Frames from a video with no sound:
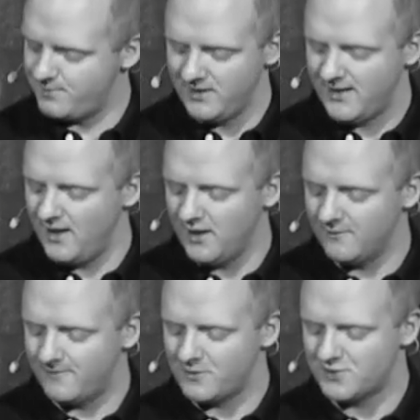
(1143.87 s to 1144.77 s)
beginning
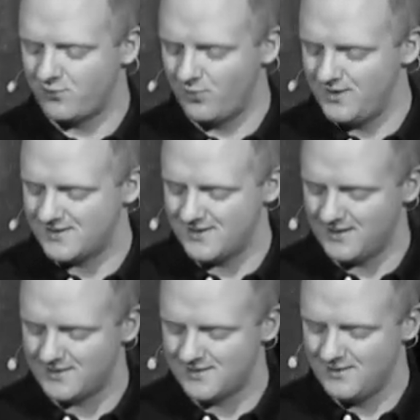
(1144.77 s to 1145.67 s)
in verse
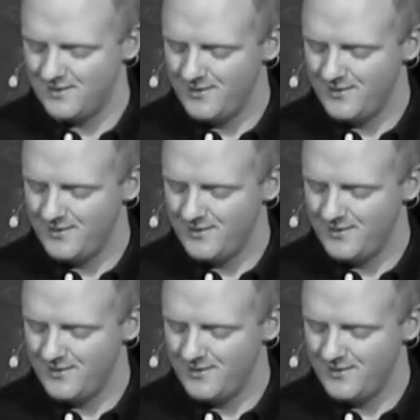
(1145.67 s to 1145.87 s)
46.